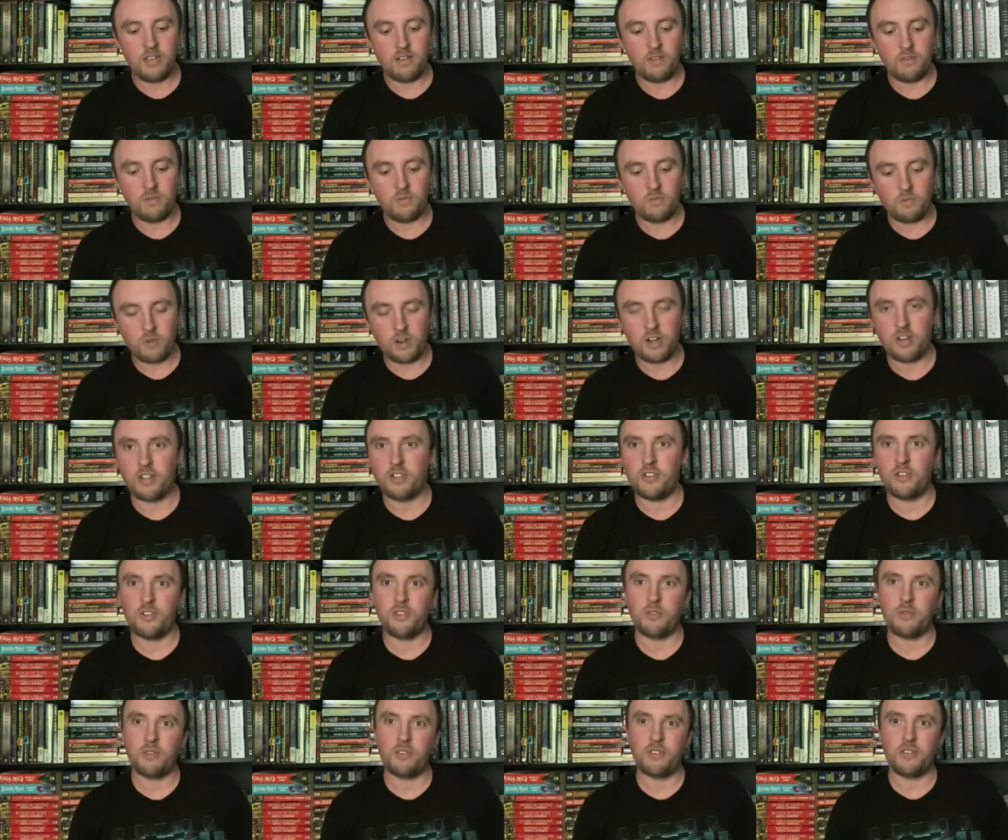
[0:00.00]
one of the
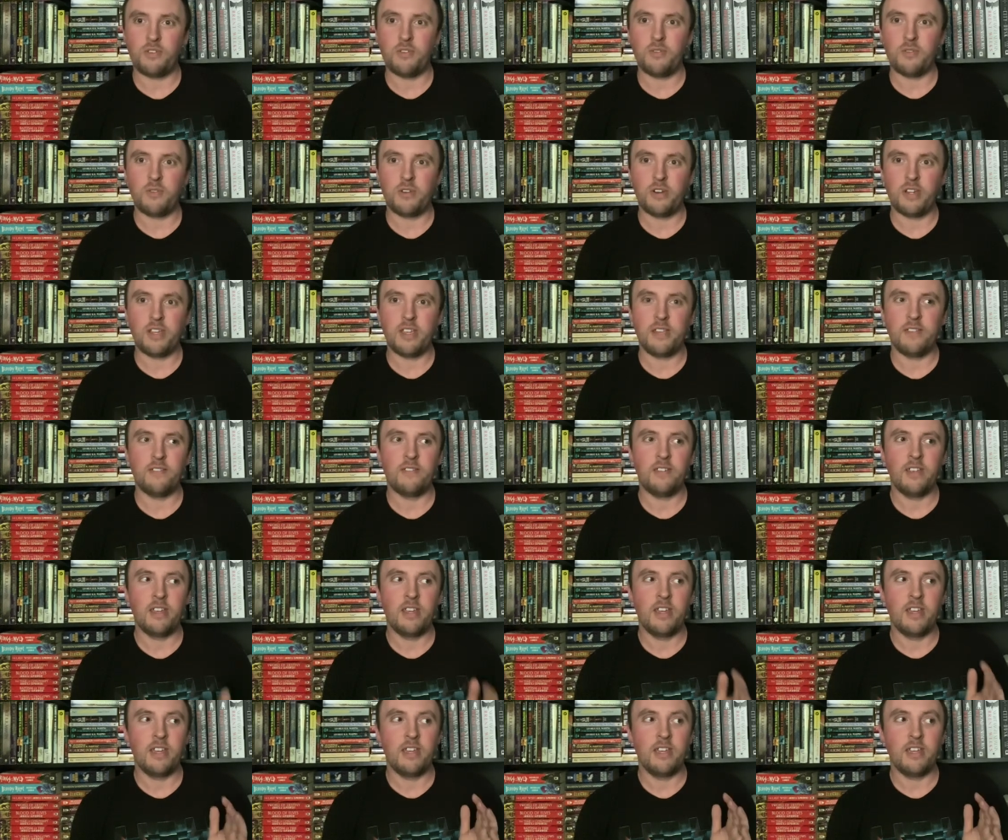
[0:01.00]
short stories,
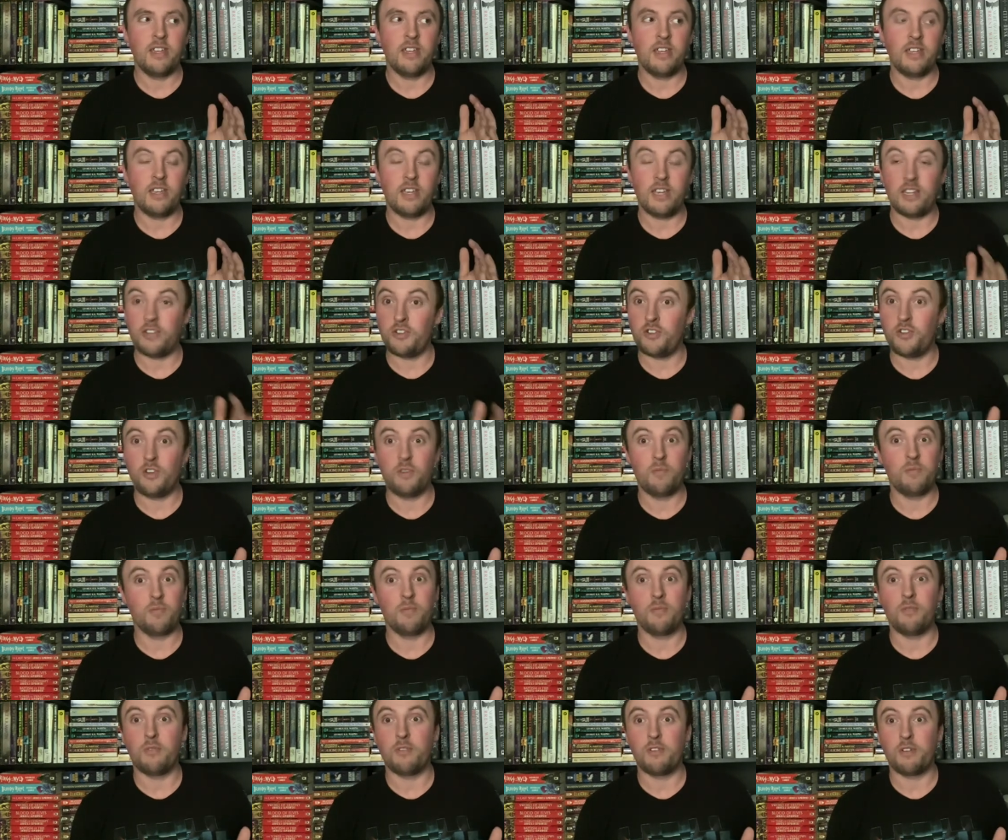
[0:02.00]
got super
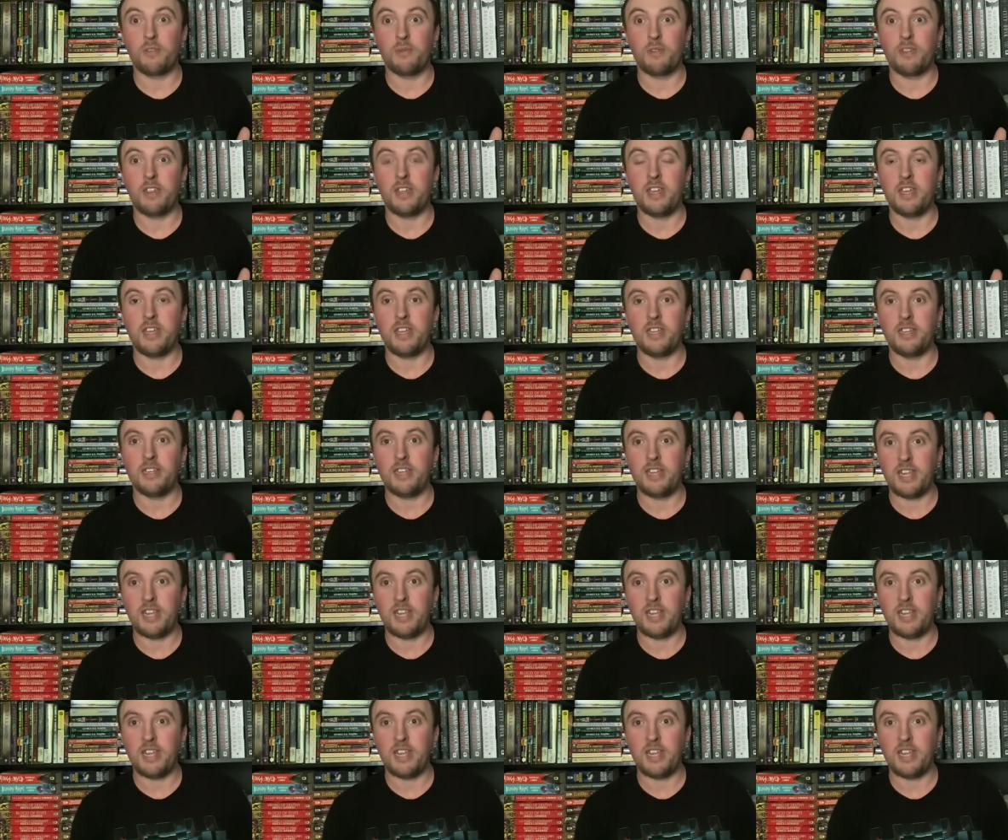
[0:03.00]
bored with it,